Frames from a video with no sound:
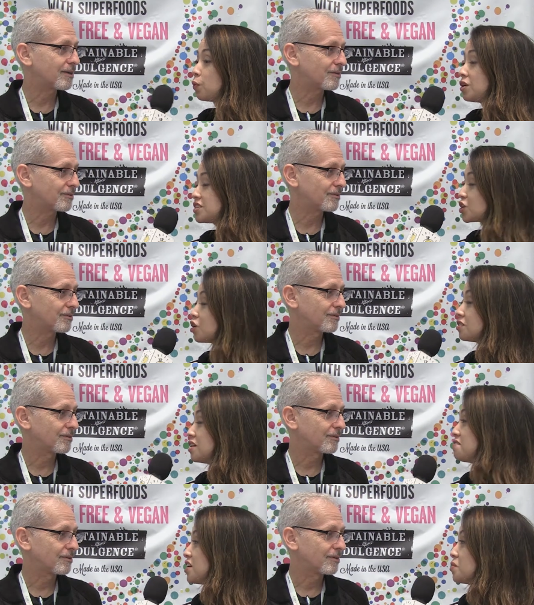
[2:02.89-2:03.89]
Speaker 1: where is it
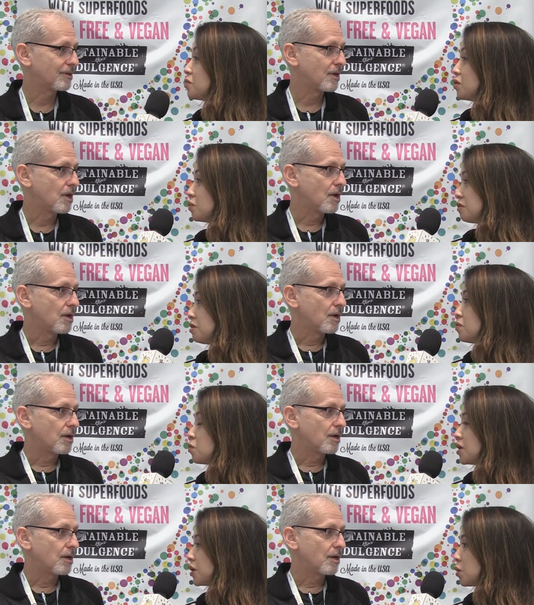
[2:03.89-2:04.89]
currently available if people
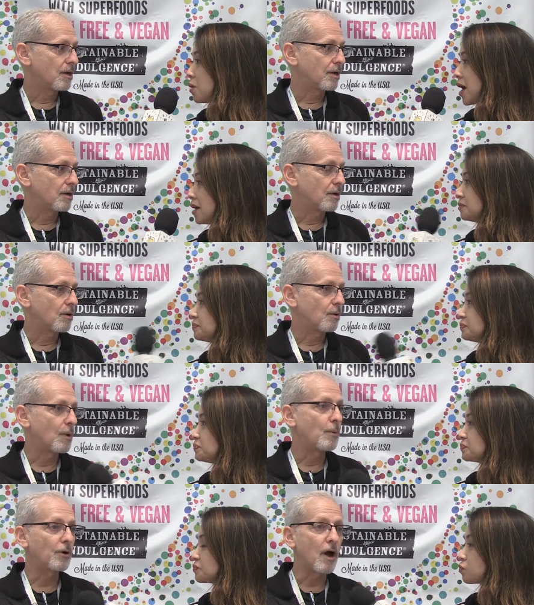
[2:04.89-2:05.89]
want to go buy it?
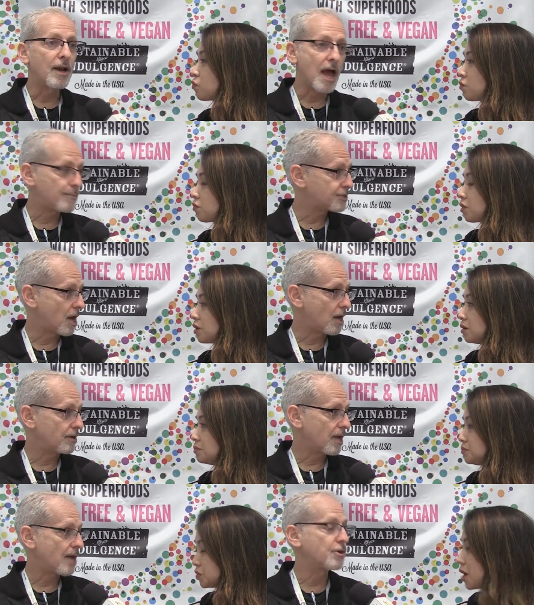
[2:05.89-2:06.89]
Speaker 2: Well, we're on
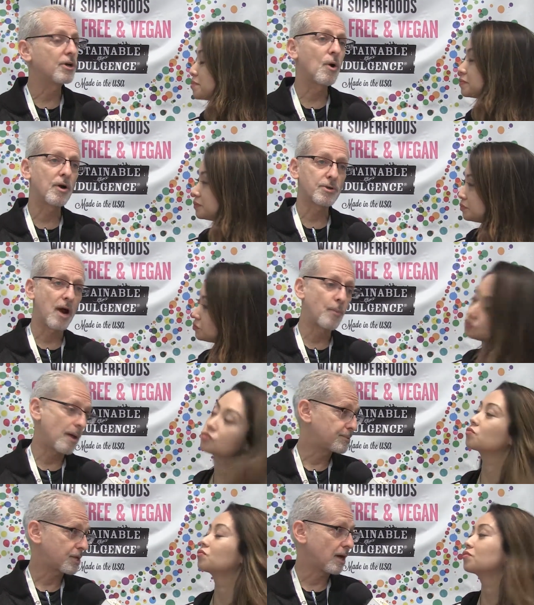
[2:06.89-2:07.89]
Amazon, and you can go onto our
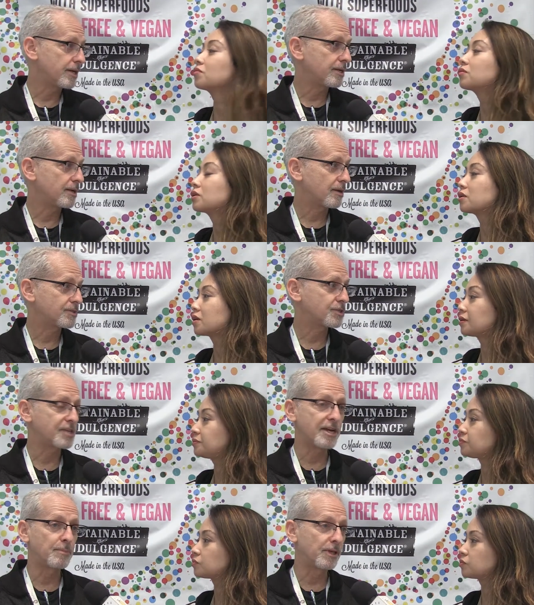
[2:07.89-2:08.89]
website,
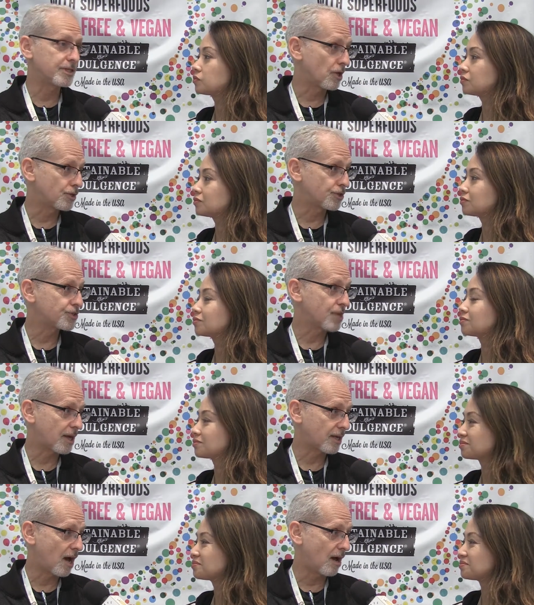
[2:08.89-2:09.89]

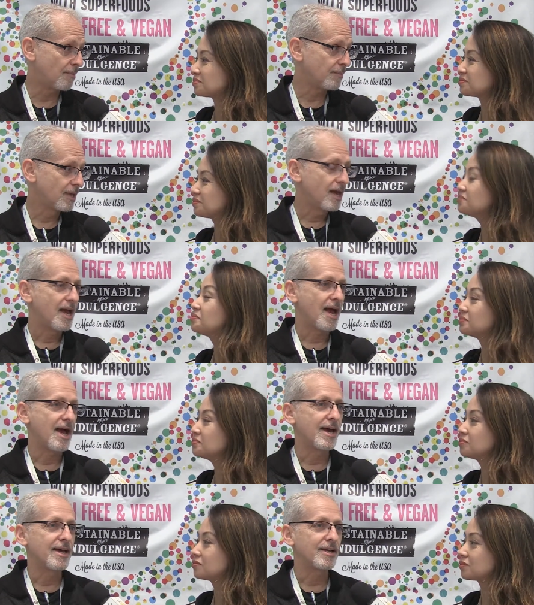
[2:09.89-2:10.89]
sustainableindulgence.com,
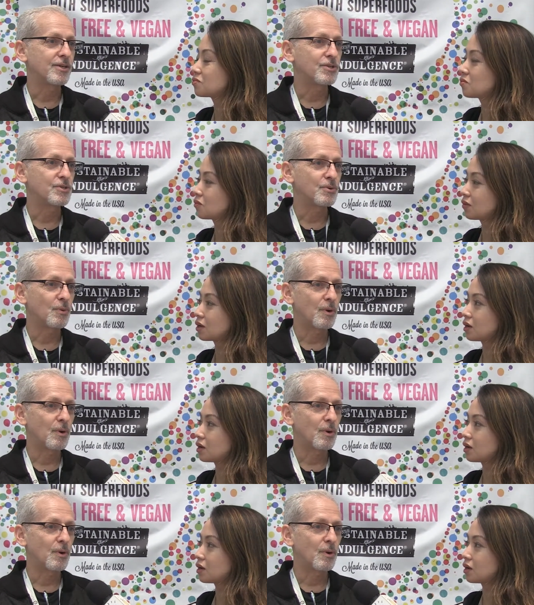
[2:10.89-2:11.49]
and